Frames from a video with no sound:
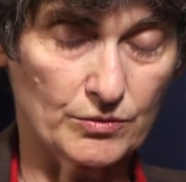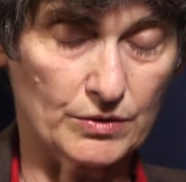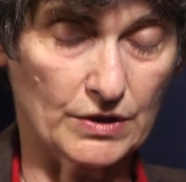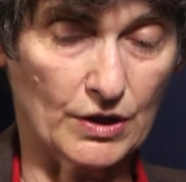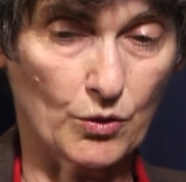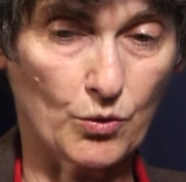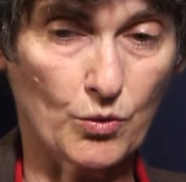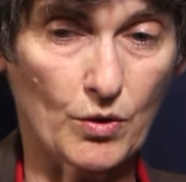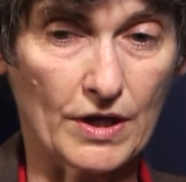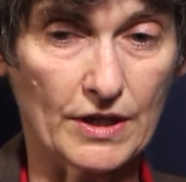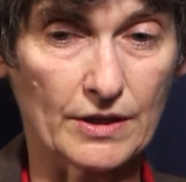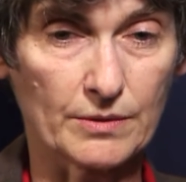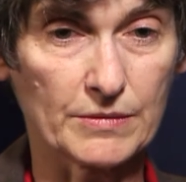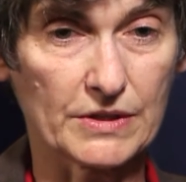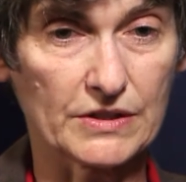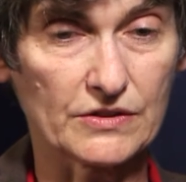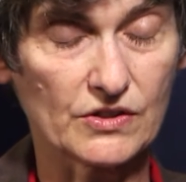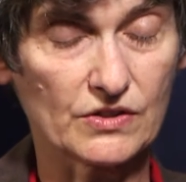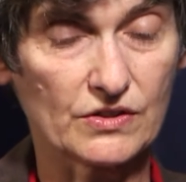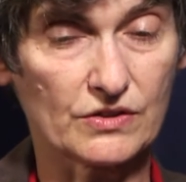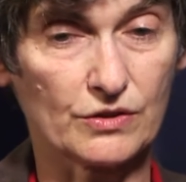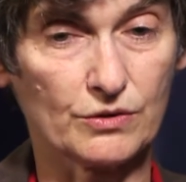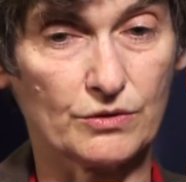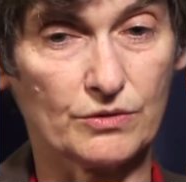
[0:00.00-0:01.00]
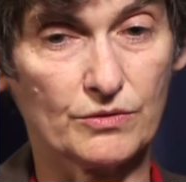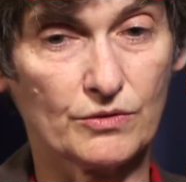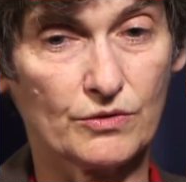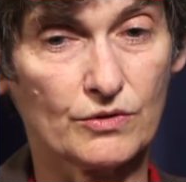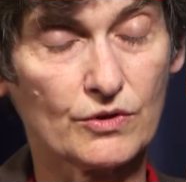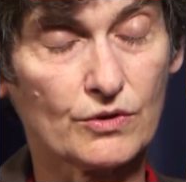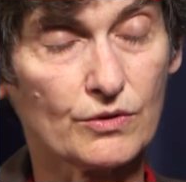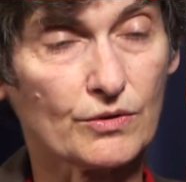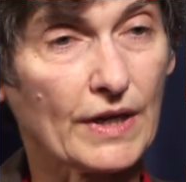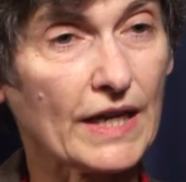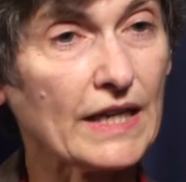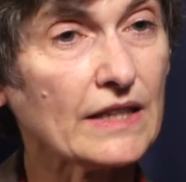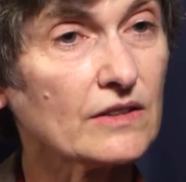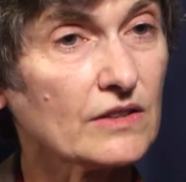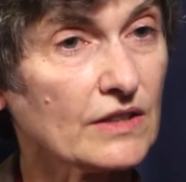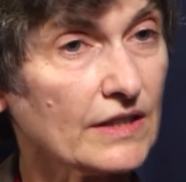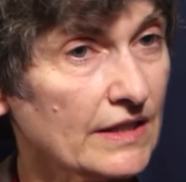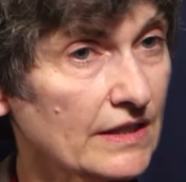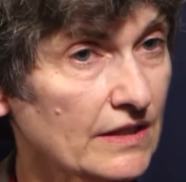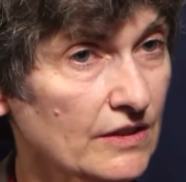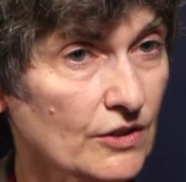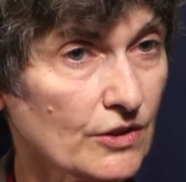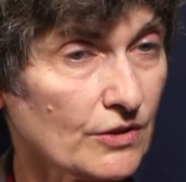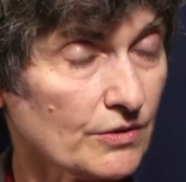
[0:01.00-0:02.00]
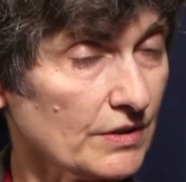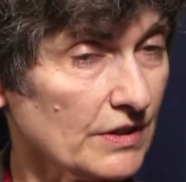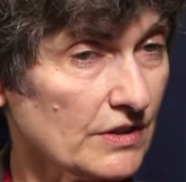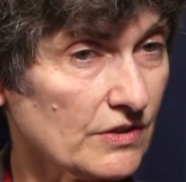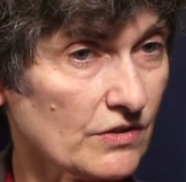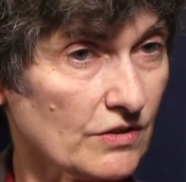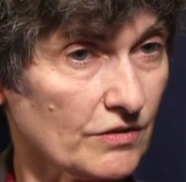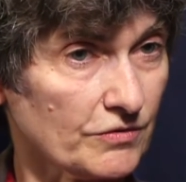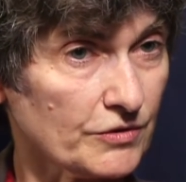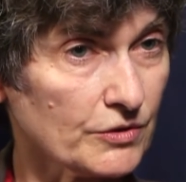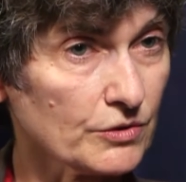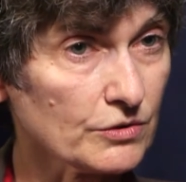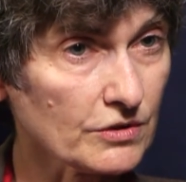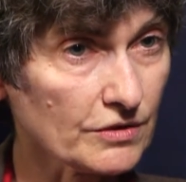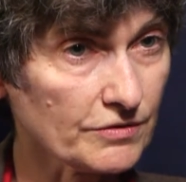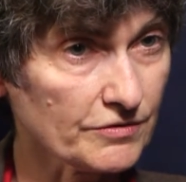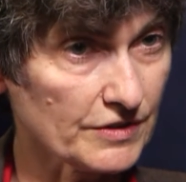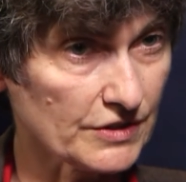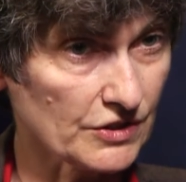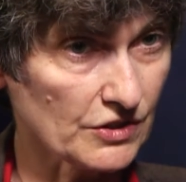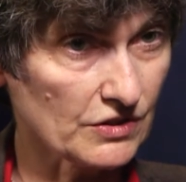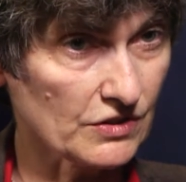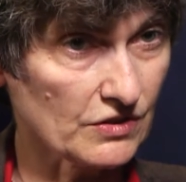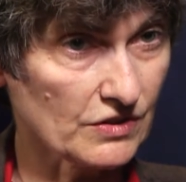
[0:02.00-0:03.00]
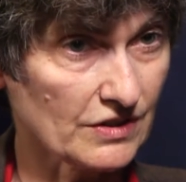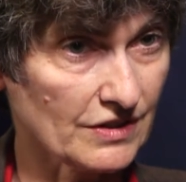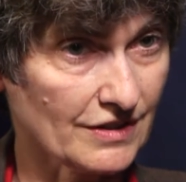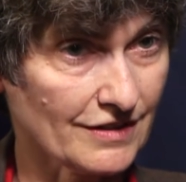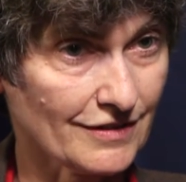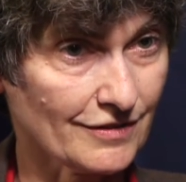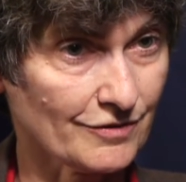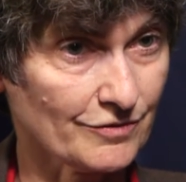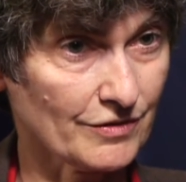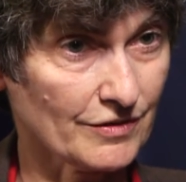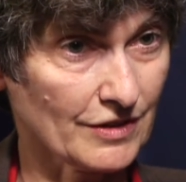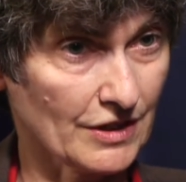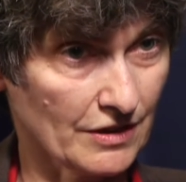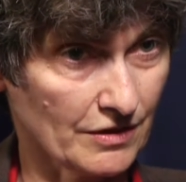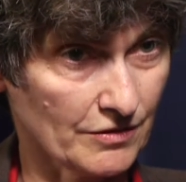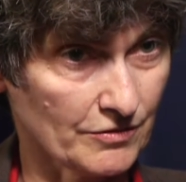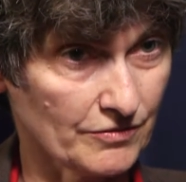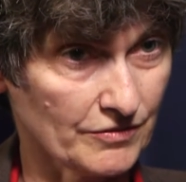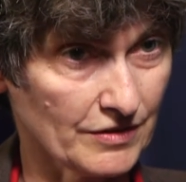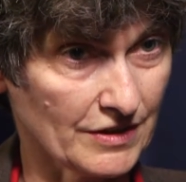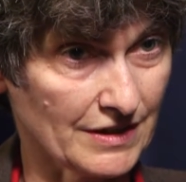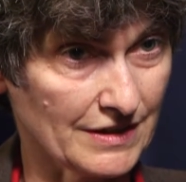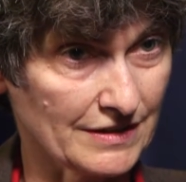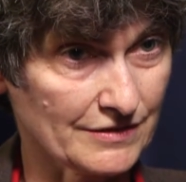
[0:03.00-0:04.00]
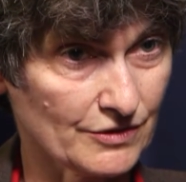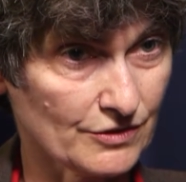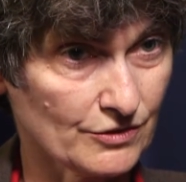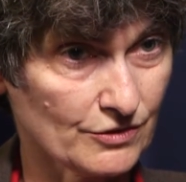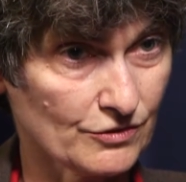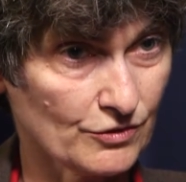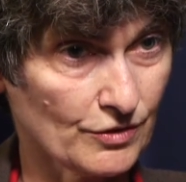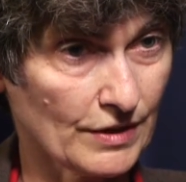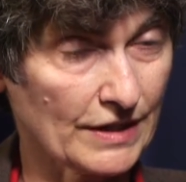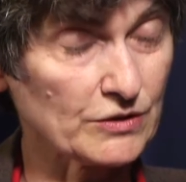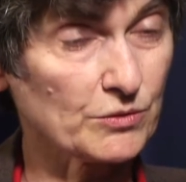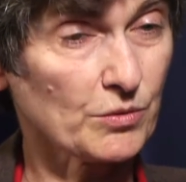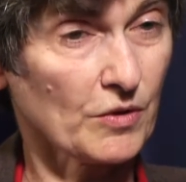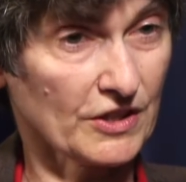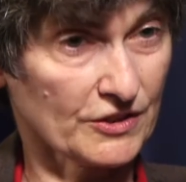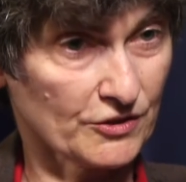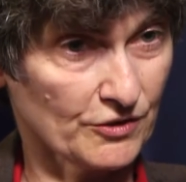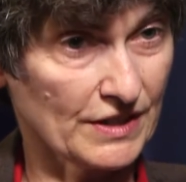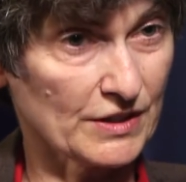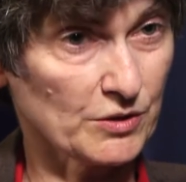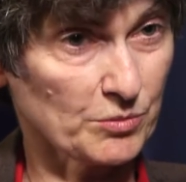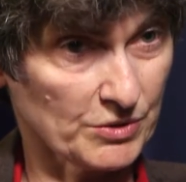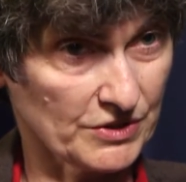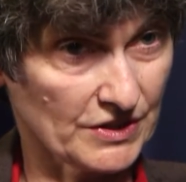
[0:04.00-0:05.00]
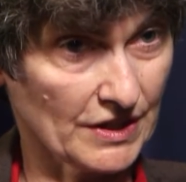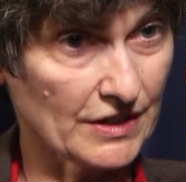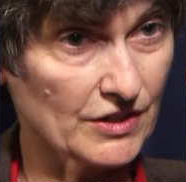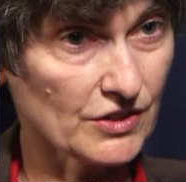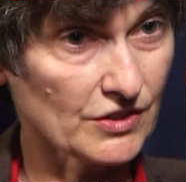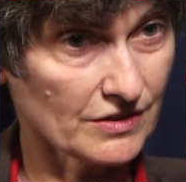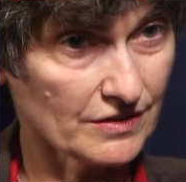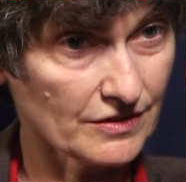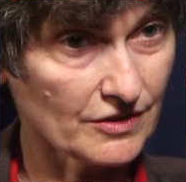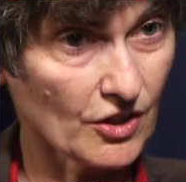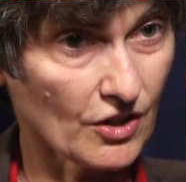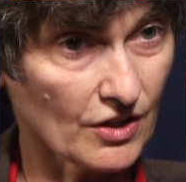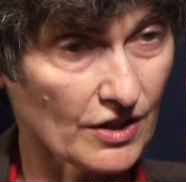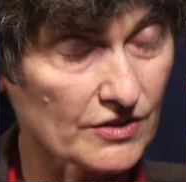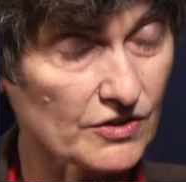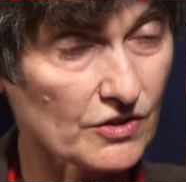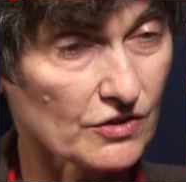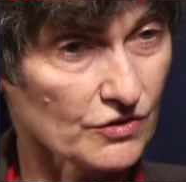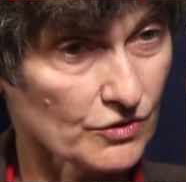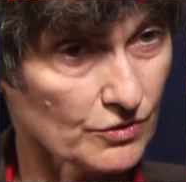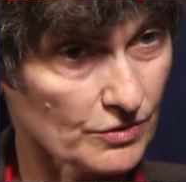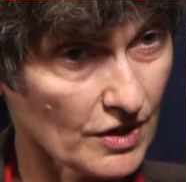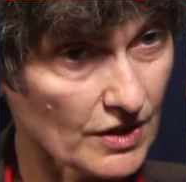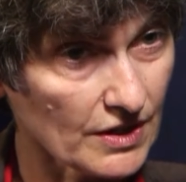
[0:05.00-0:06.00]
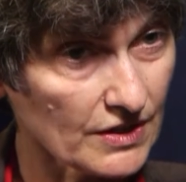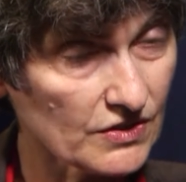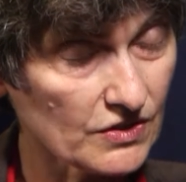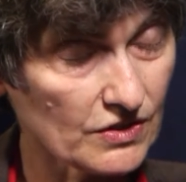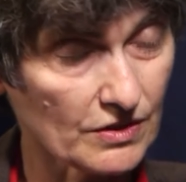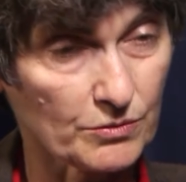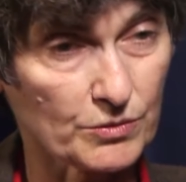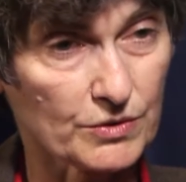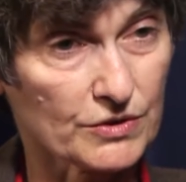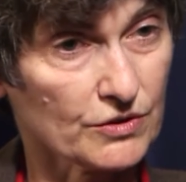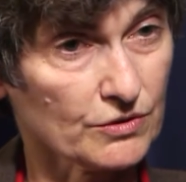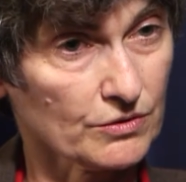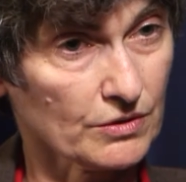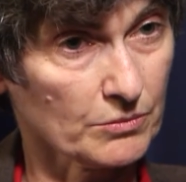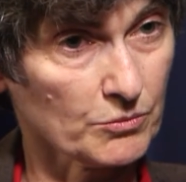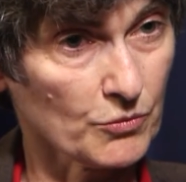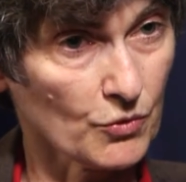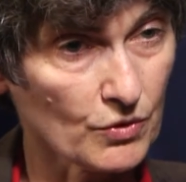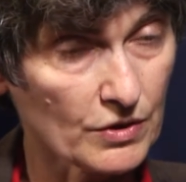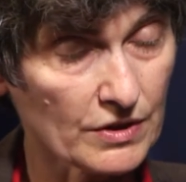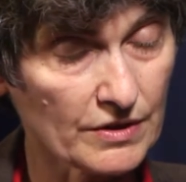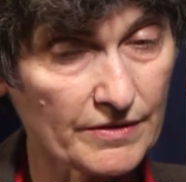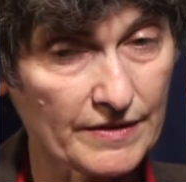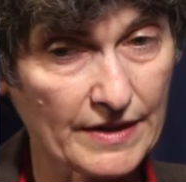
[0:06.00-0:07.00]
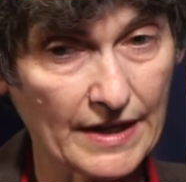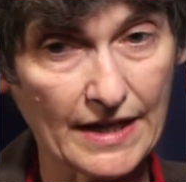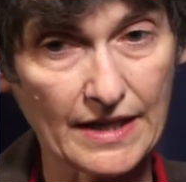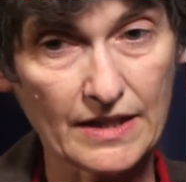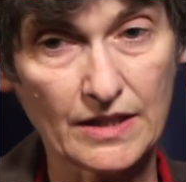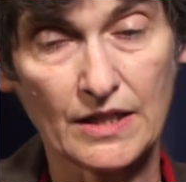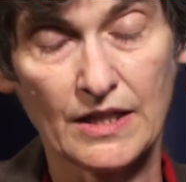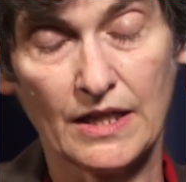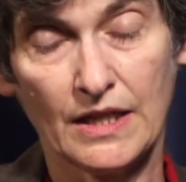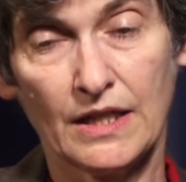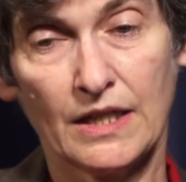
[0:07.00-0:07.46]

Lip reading: requirements to greatly increase the fuel efficiency of our transportation, cars and trucks, and we're doing more of that.